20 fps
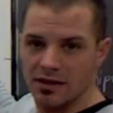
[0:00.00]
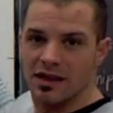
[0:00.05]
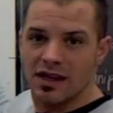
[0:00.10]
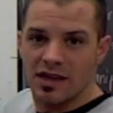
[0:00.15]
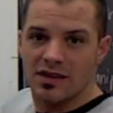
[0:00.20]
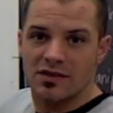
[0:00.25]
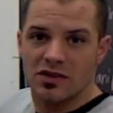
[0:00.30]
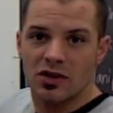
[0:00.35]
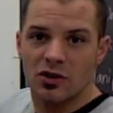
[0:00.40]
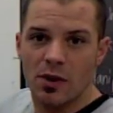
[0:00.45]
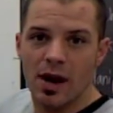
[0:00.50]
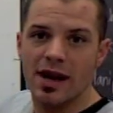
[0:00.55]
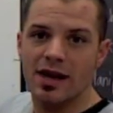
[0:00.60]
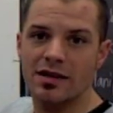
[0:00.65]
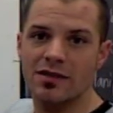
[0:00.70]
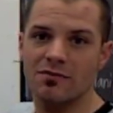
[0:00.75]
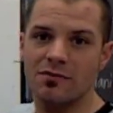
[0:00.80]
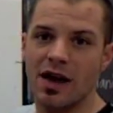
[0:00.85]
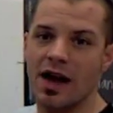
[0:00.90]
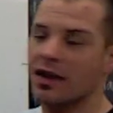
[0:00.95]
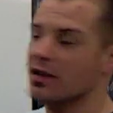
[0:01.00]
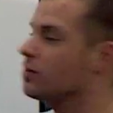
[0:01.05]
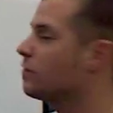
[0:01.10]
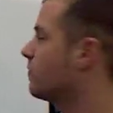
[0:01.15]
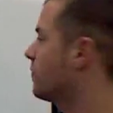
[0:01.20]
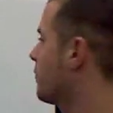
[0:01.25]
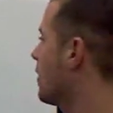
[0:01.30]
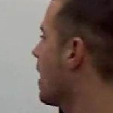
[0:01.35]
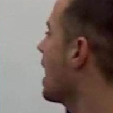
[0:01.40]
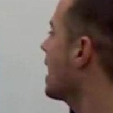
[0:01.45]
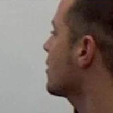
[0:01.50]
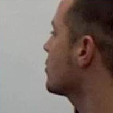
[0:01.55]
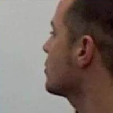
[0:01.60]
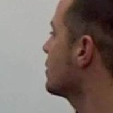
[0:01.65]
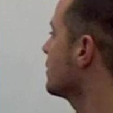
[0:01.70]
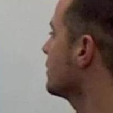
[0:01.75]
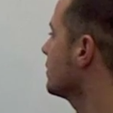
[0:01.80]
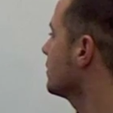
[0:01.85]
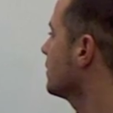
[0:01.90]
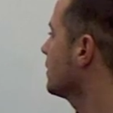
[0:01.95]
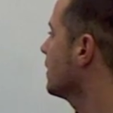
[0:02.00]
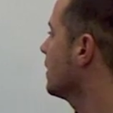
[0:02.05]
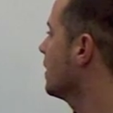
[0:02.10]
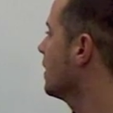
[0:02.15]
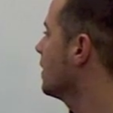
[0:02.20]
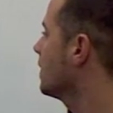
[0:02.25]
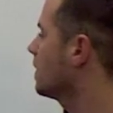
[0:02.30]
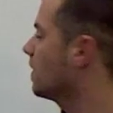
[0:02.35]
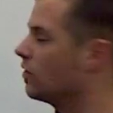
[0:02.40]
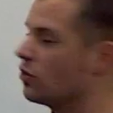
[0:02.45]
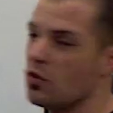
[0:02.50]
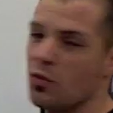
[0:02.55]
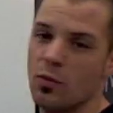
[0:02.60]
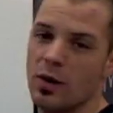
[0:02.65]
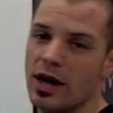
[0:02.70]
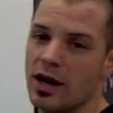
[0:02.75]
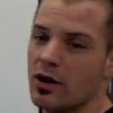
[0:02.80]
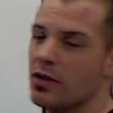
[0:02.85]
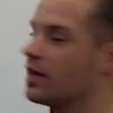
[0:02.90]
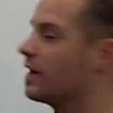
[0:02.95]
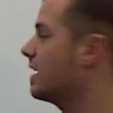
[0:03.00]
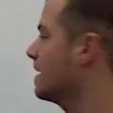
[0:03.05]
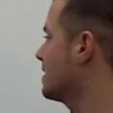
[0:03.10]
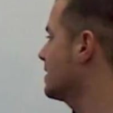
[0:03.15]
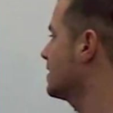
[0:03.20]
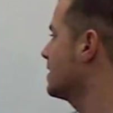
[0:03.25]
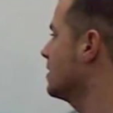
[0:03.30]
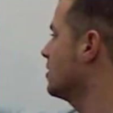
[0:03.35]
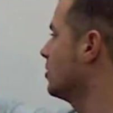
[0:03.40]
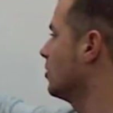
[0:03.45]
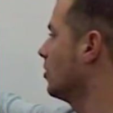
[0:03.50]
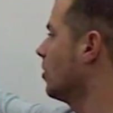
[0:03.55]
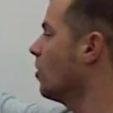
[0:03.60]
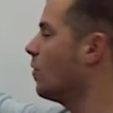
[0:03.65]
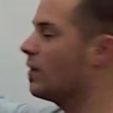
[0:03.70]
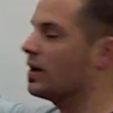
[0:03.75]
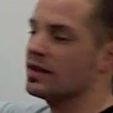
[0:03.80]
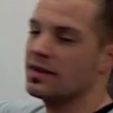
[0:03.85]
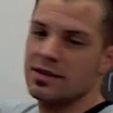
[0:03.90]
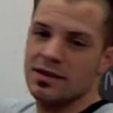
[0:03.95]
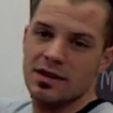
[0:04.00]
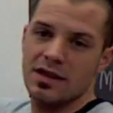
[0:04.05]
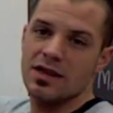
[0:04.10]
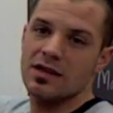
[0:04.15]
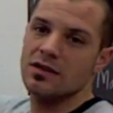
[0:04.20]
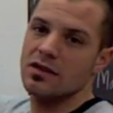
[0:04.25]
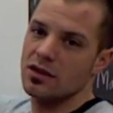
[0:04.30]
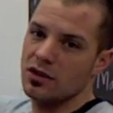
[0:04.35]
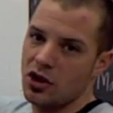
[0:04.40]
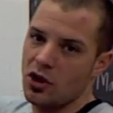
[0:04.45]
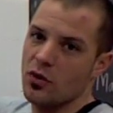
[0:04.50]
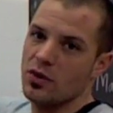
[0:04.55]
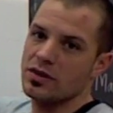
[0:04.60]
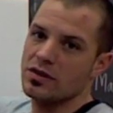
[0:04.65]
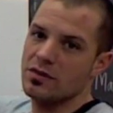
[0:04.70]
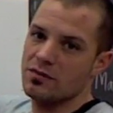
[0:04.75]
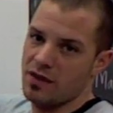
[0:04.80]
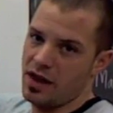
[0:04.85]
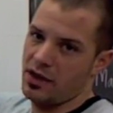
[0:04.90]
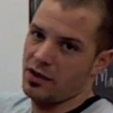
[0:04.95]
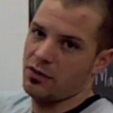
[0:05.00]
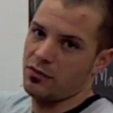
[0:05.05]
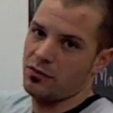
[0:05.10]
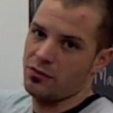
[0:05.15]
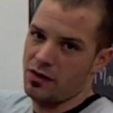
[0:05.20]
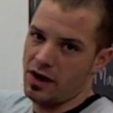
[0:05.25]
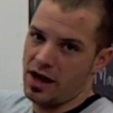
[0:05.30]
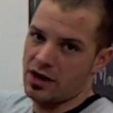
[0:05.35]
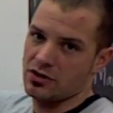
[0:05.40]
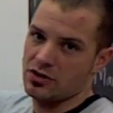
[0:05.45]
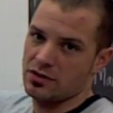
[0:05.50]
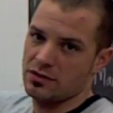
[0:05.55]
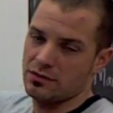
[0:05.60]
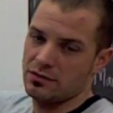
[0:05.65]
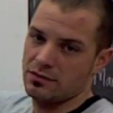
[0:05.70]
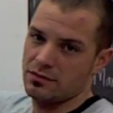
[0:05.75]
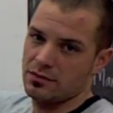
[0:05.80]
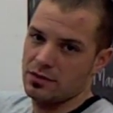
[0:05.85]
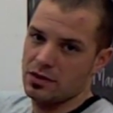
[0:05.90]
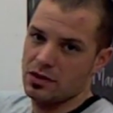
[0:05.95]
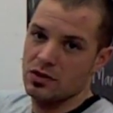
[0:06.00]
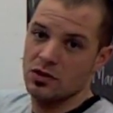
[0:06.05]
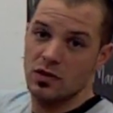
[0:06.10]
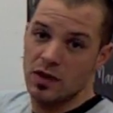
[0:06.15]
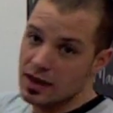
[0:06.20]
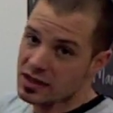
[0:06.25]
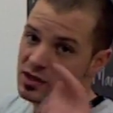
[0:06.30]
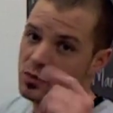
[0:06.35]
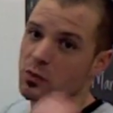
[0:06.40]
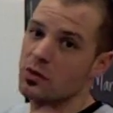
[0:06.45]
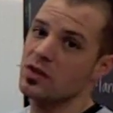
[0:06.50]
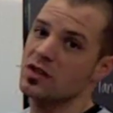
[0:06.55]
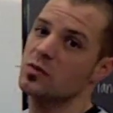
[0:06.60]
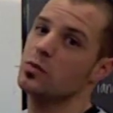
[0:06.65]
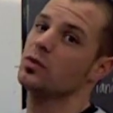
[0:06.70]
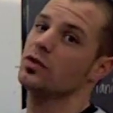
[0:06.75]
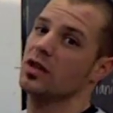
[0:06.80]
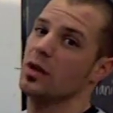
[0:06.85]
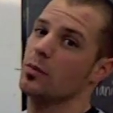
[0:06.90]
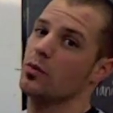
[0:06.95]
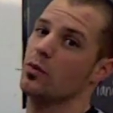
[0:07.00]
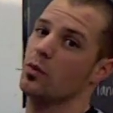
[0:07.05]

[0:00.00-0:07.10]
is the greatest valued fraction. The numerator that is the lowest is the lowest valued fraction. So that's principle number